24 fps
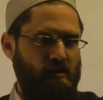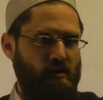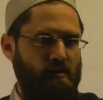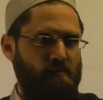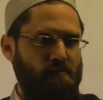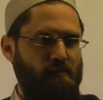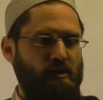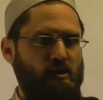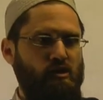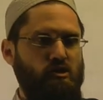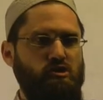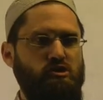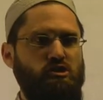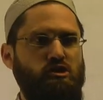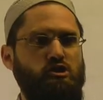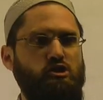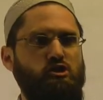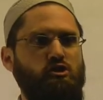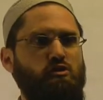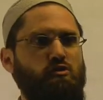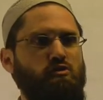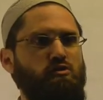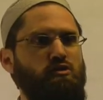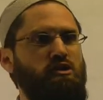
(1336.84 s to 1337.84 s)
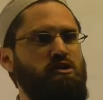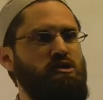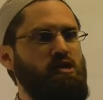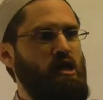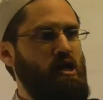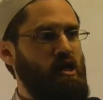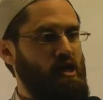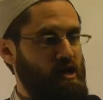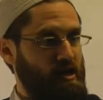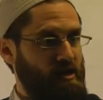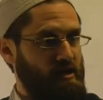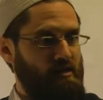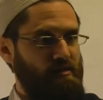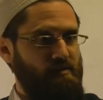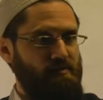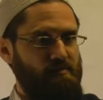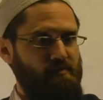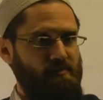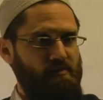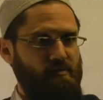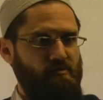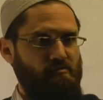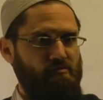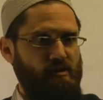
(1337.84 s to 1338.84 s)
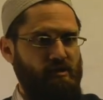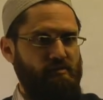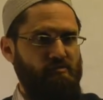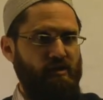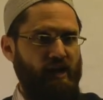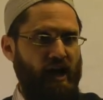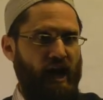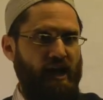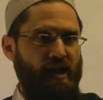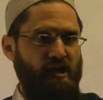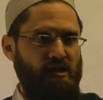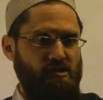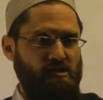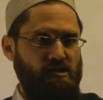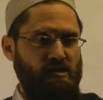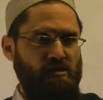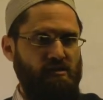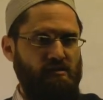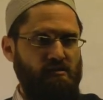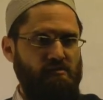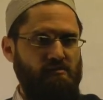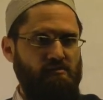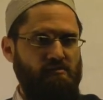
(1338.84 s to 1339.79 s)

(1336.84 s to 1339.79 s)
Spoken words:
because the truth is clear in reality.